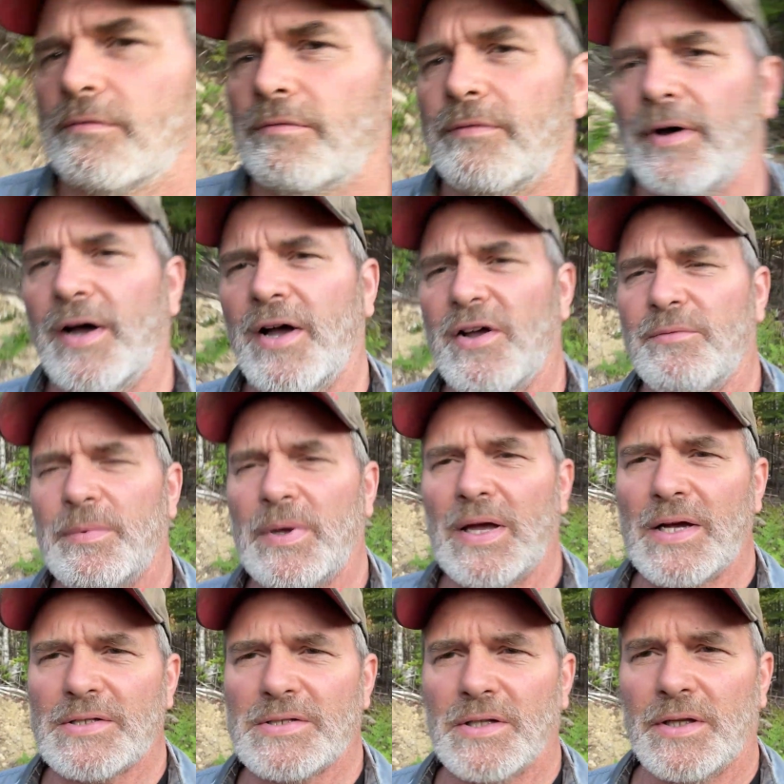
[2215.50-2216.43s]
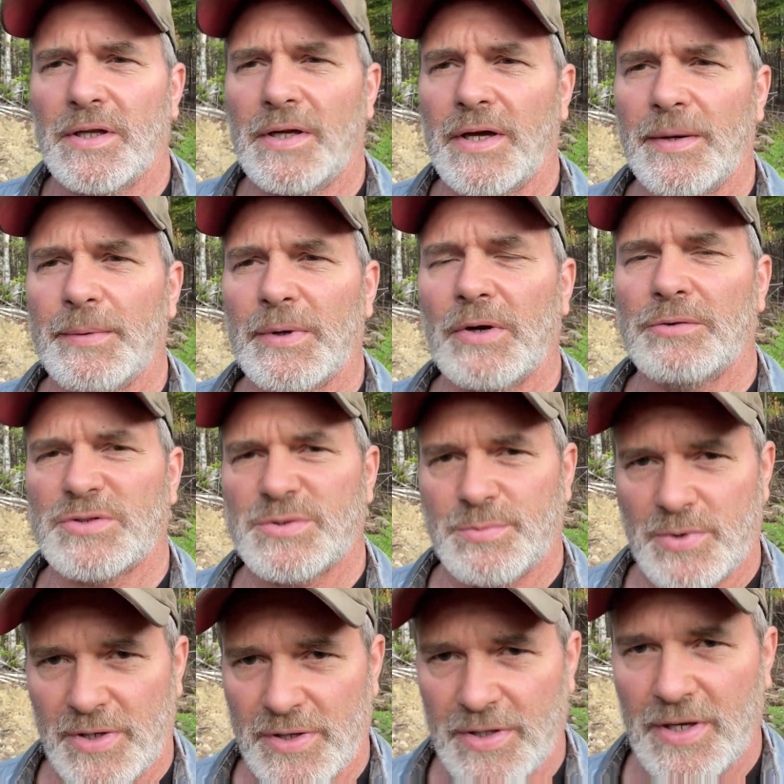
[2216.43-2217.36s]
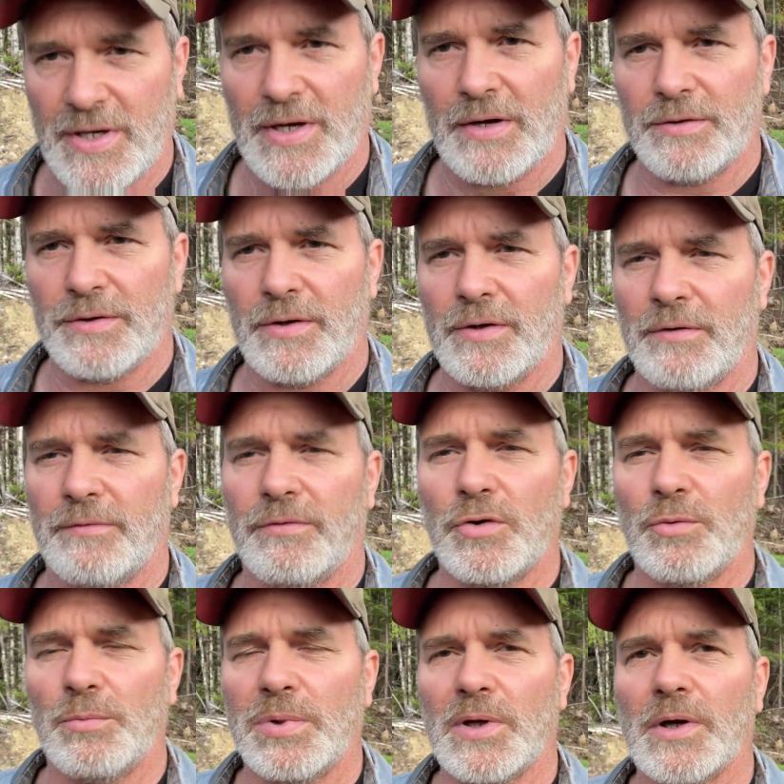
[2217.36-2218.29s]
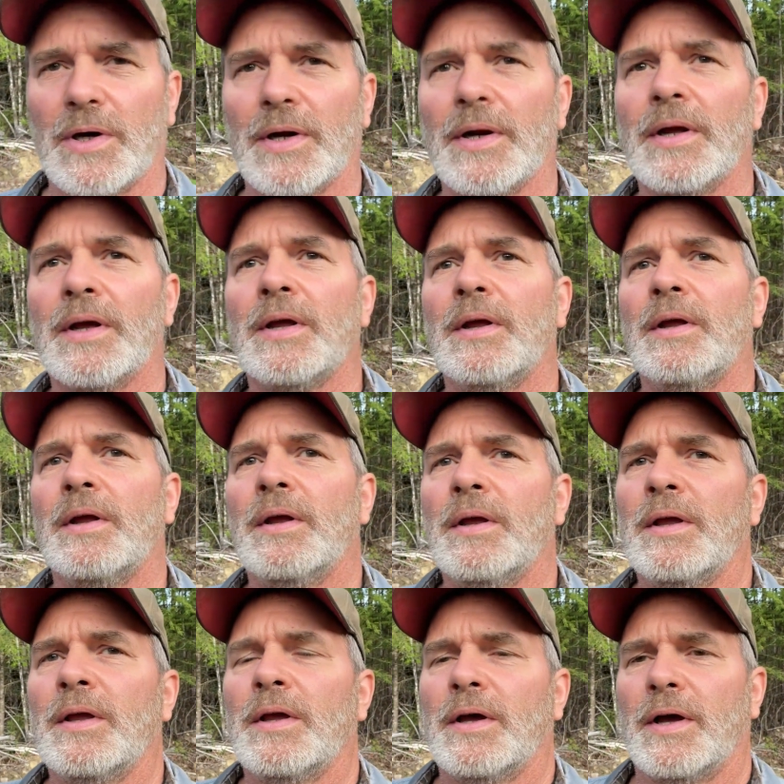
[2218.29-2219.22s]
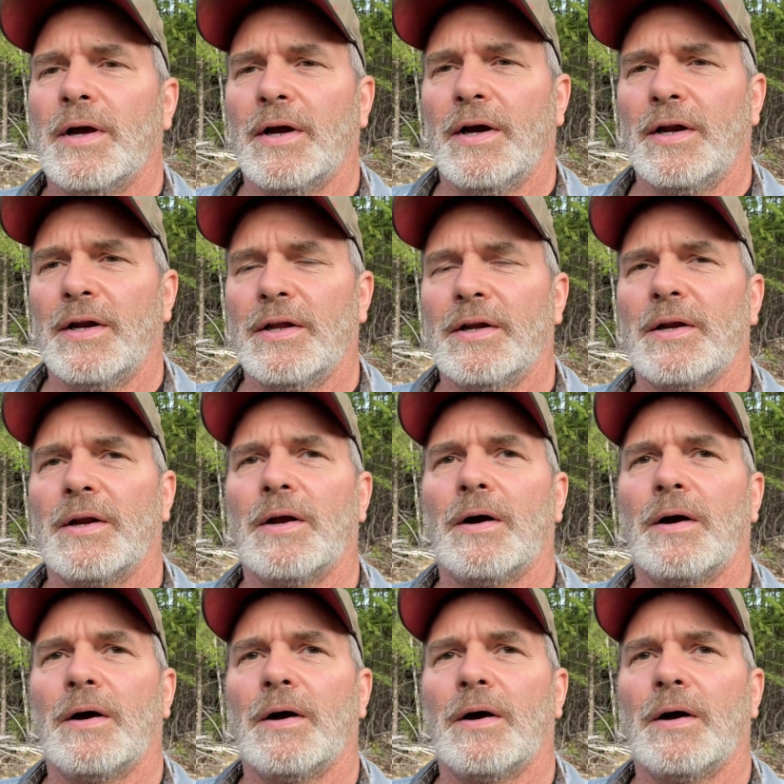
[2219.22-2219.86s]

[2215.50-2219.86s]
5 bags of lime and spreading that out on the food plot. I got it in